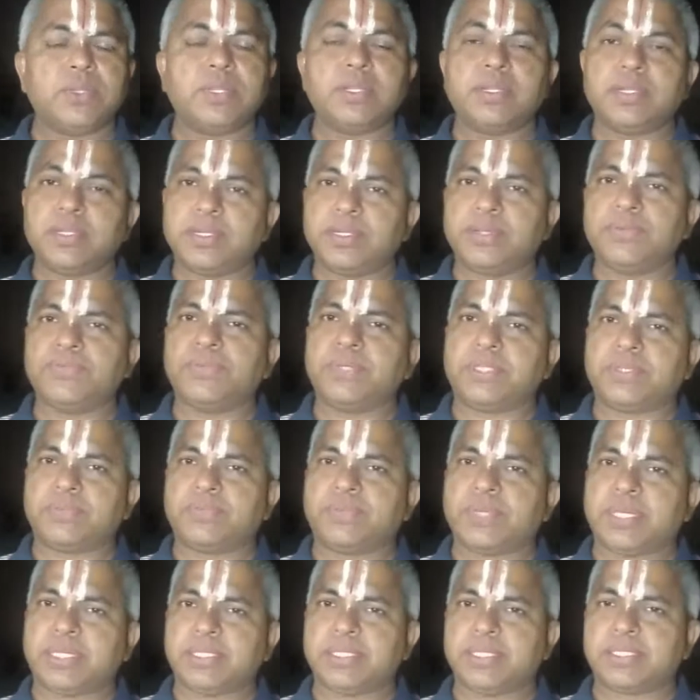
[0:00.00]
leave with
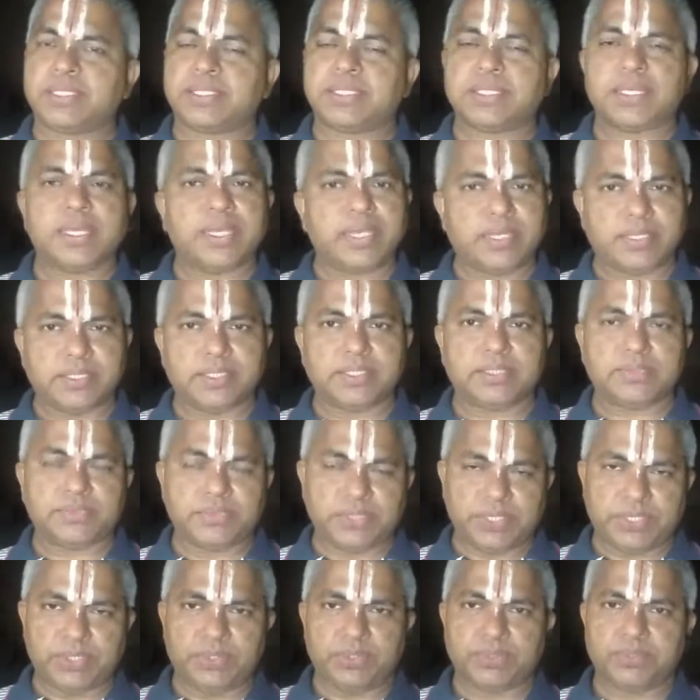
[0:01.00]
wages in this
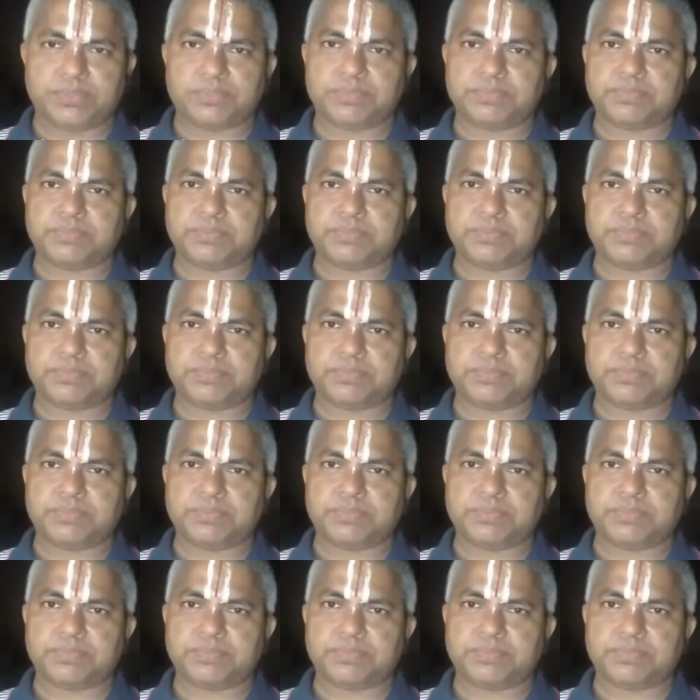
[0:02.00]
video.